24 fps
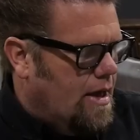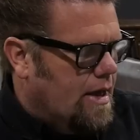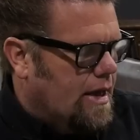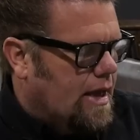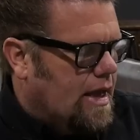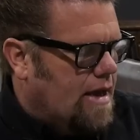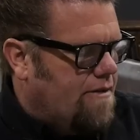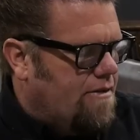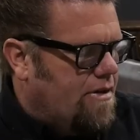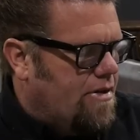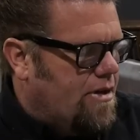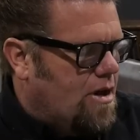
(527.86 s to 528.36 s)

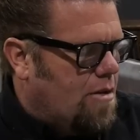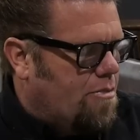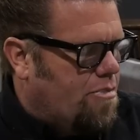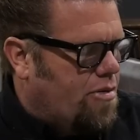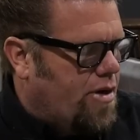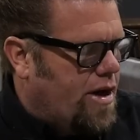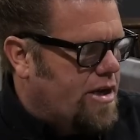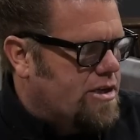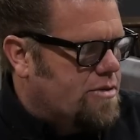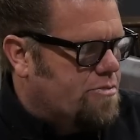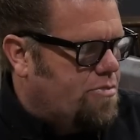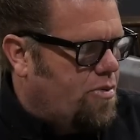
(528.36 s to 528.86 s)
Given their
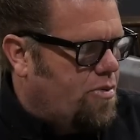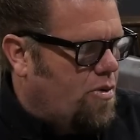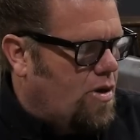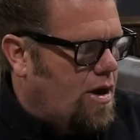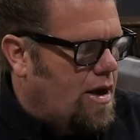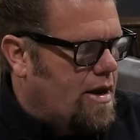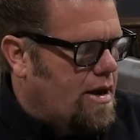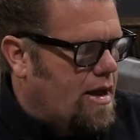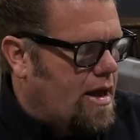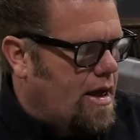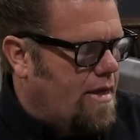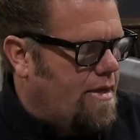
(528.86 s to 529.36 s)
price
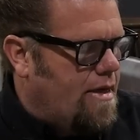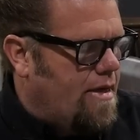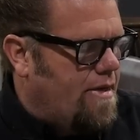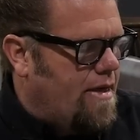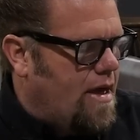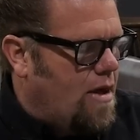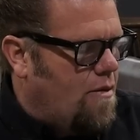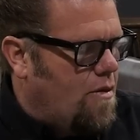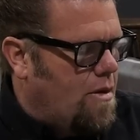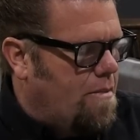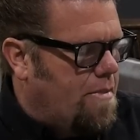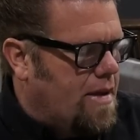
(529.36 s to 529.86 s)
point and that
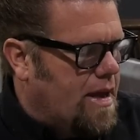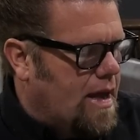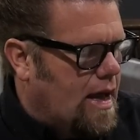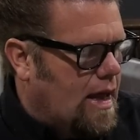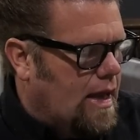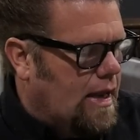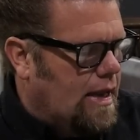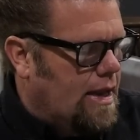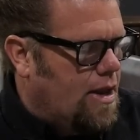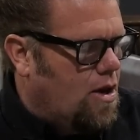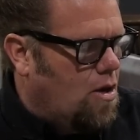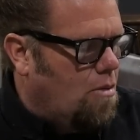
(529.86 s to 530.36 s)
they would be a
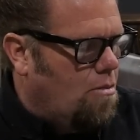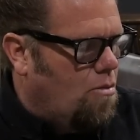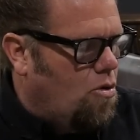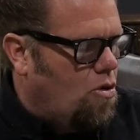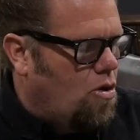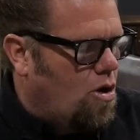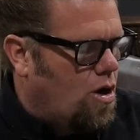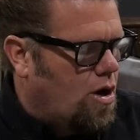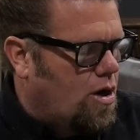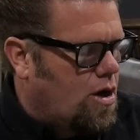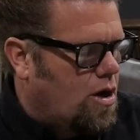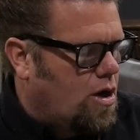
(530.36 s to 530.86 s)
little
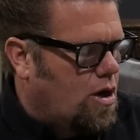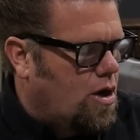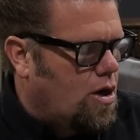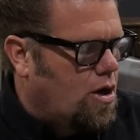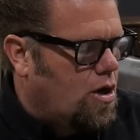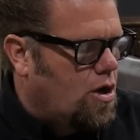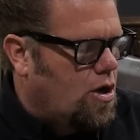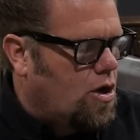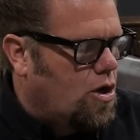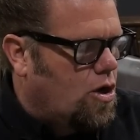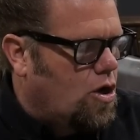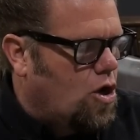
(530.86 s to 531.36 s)
more
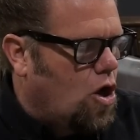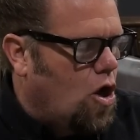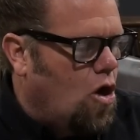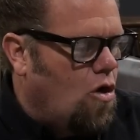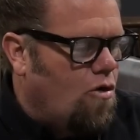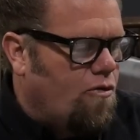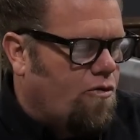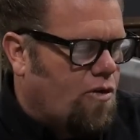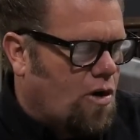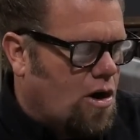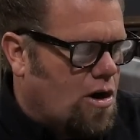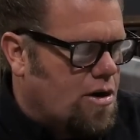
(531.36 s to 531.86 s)

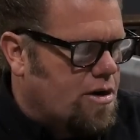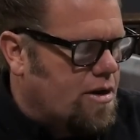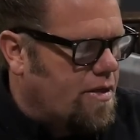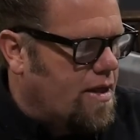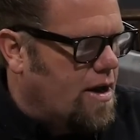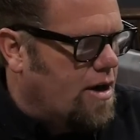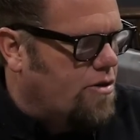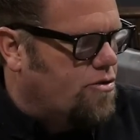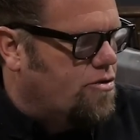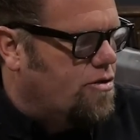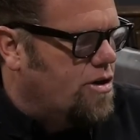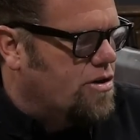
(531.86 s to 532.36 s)
covert than
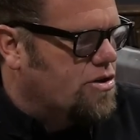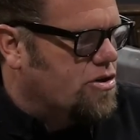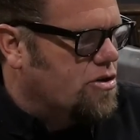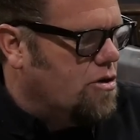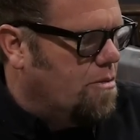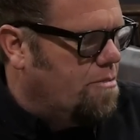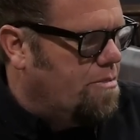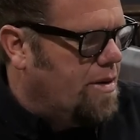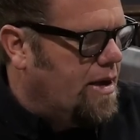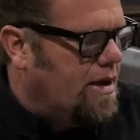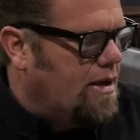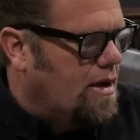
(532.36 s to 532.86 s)
a traditional
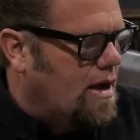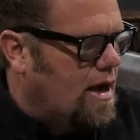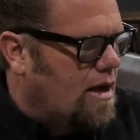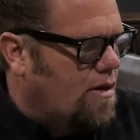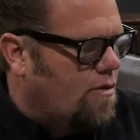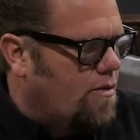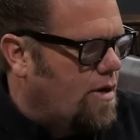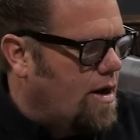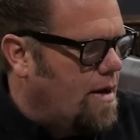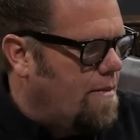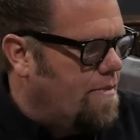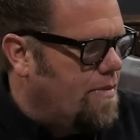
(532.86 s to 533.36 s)
bead
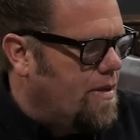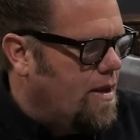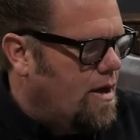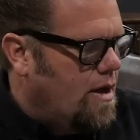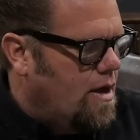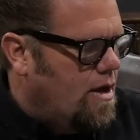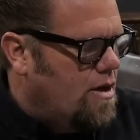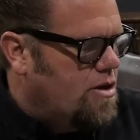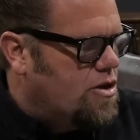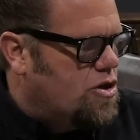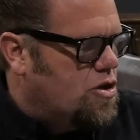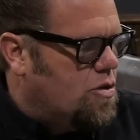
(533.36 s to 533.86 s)
lock rim
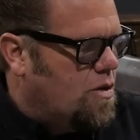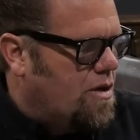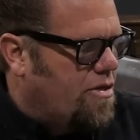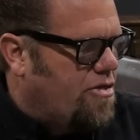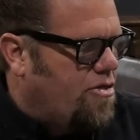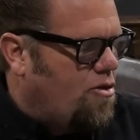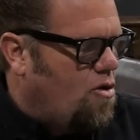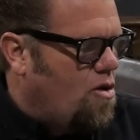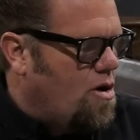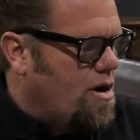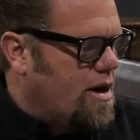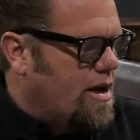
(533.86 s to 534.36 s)
to
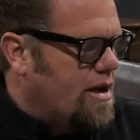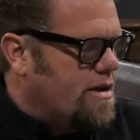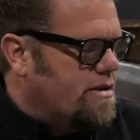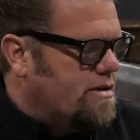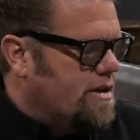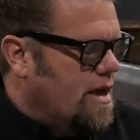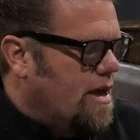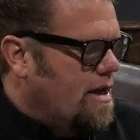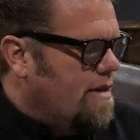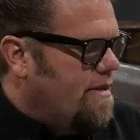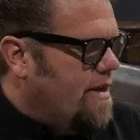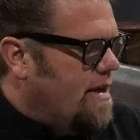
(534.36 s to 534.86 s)
authorities,
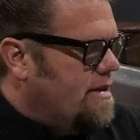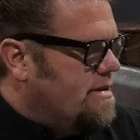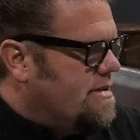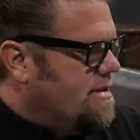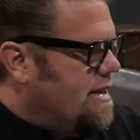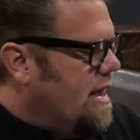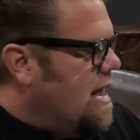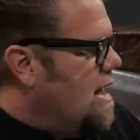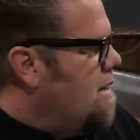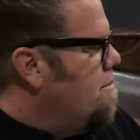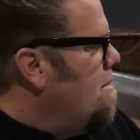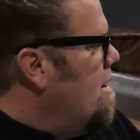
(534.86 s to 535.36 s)
they
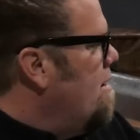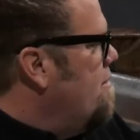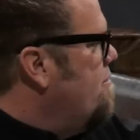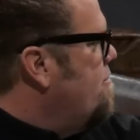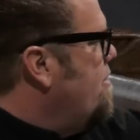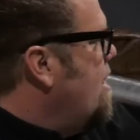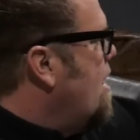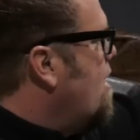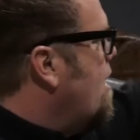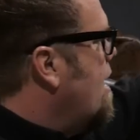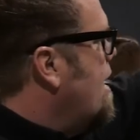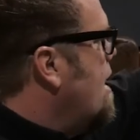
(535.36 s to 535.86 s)
seem
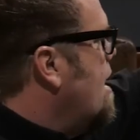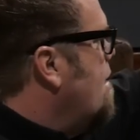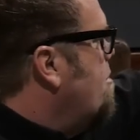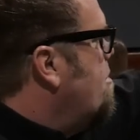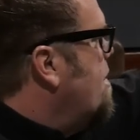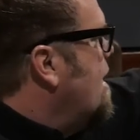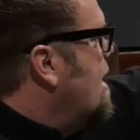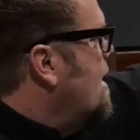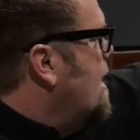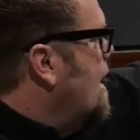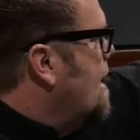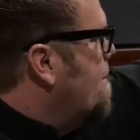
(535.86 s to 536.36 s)
very
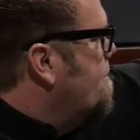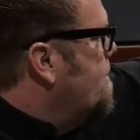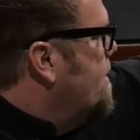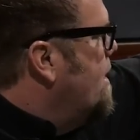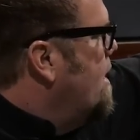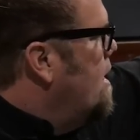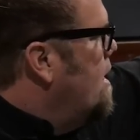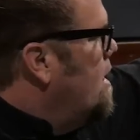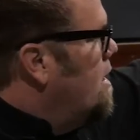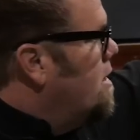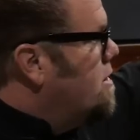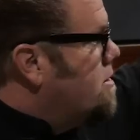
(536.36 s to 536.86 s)
appealing.
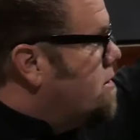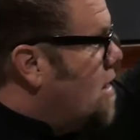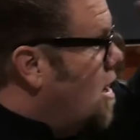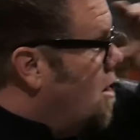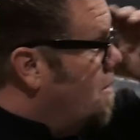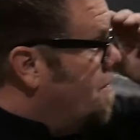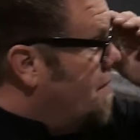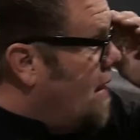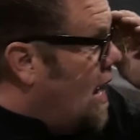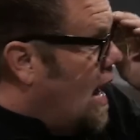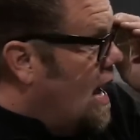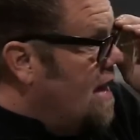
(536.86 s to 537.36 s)

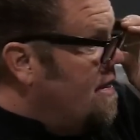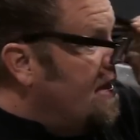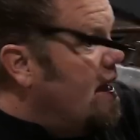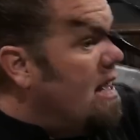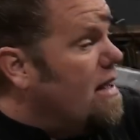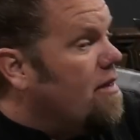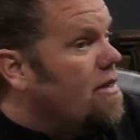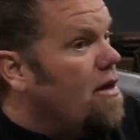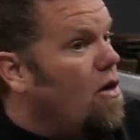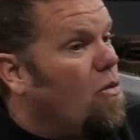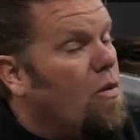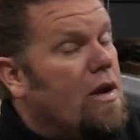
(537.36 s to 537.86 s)
So I
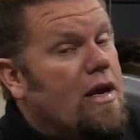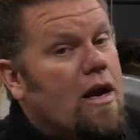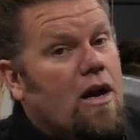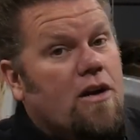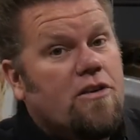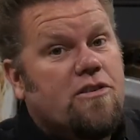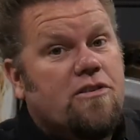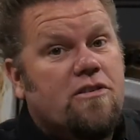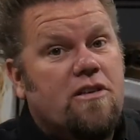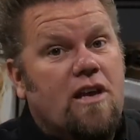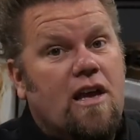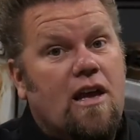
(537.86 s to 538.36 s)
think that we are
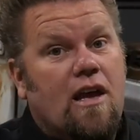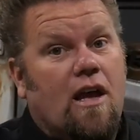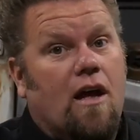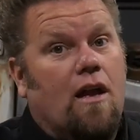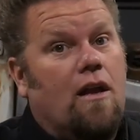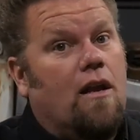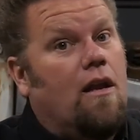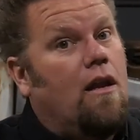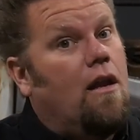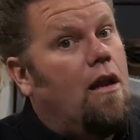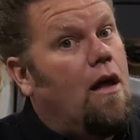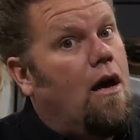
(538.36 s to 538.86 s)
seeing a
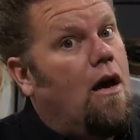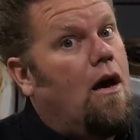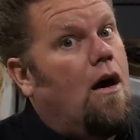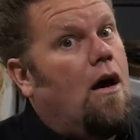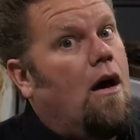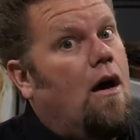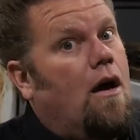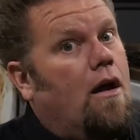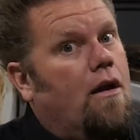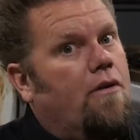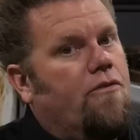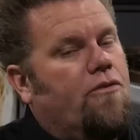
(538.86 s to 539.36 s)

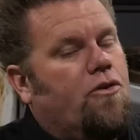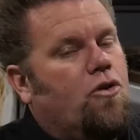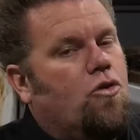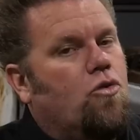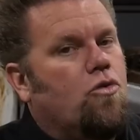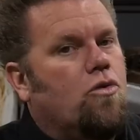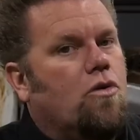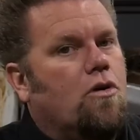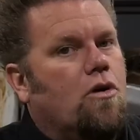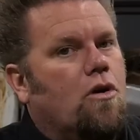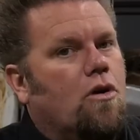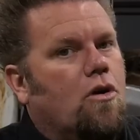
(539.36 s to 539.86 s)
lot of
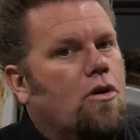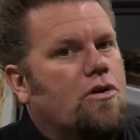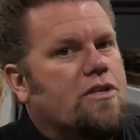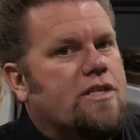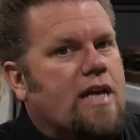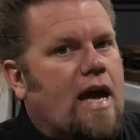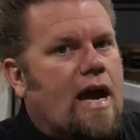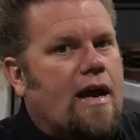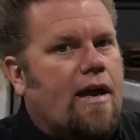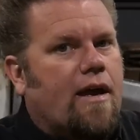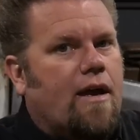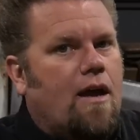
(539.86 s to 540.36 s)
cool
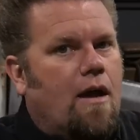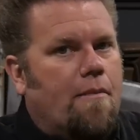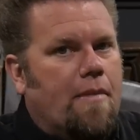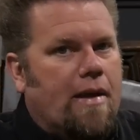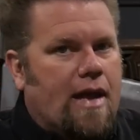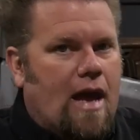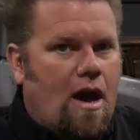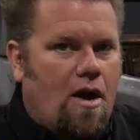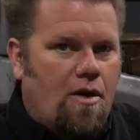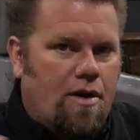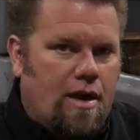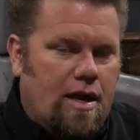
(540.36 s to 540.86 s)
tech
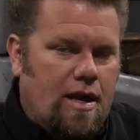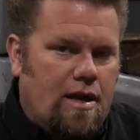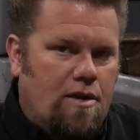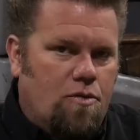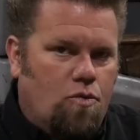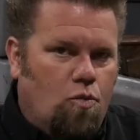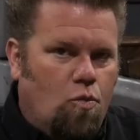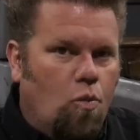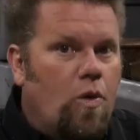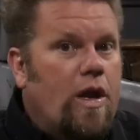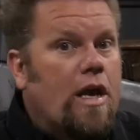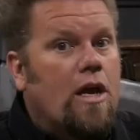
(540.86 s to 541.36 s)
coming out
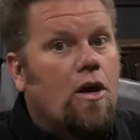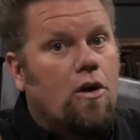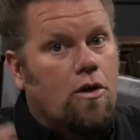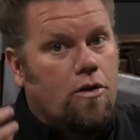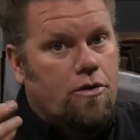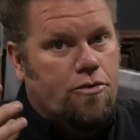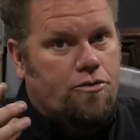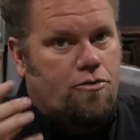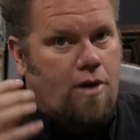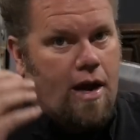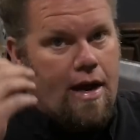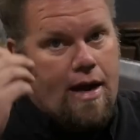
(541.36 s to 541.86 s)
in
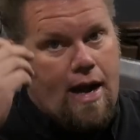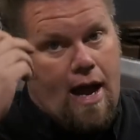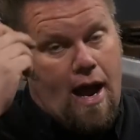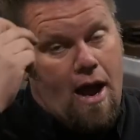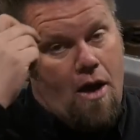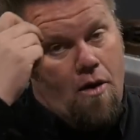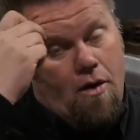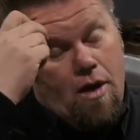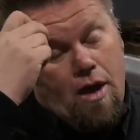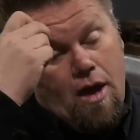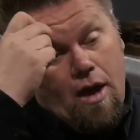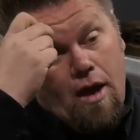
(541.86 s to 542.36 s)
wheels right
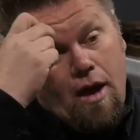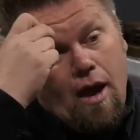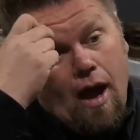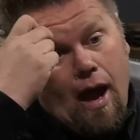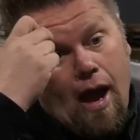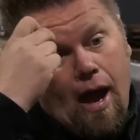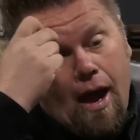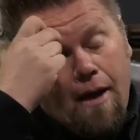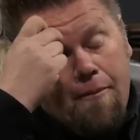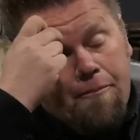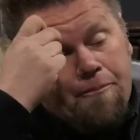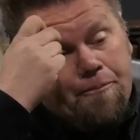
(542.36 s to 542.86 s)
now.
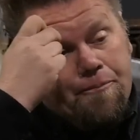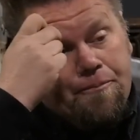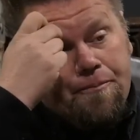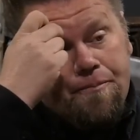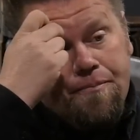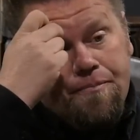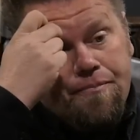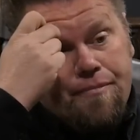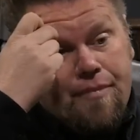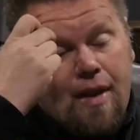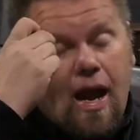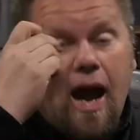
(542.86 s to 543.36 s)

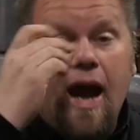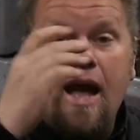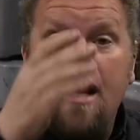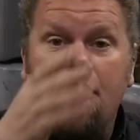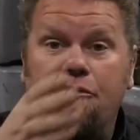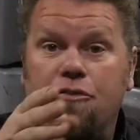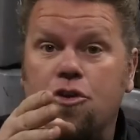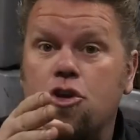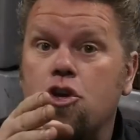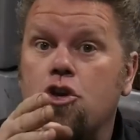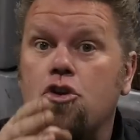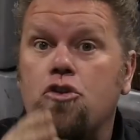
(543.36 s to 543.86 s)
I
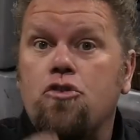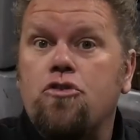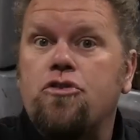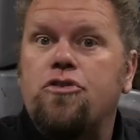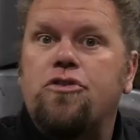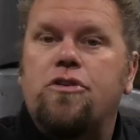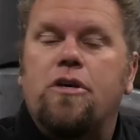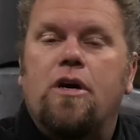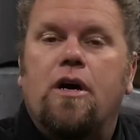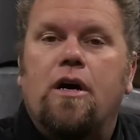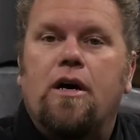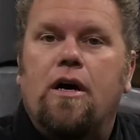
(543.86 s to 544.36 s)
have
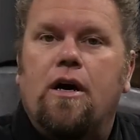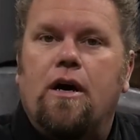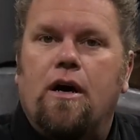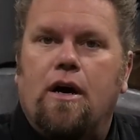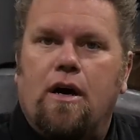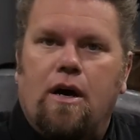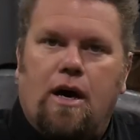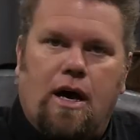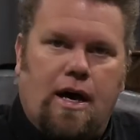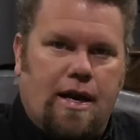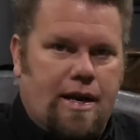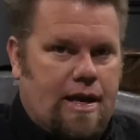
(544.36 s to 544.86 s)
used
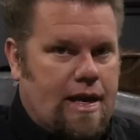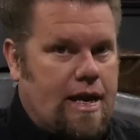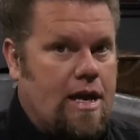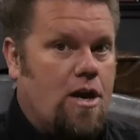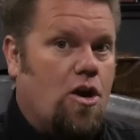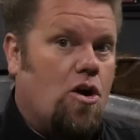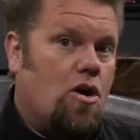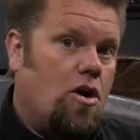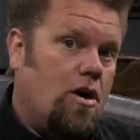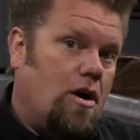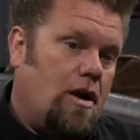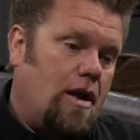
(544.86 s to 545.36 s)
an
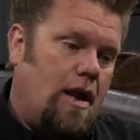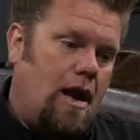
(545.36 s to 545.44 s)
inner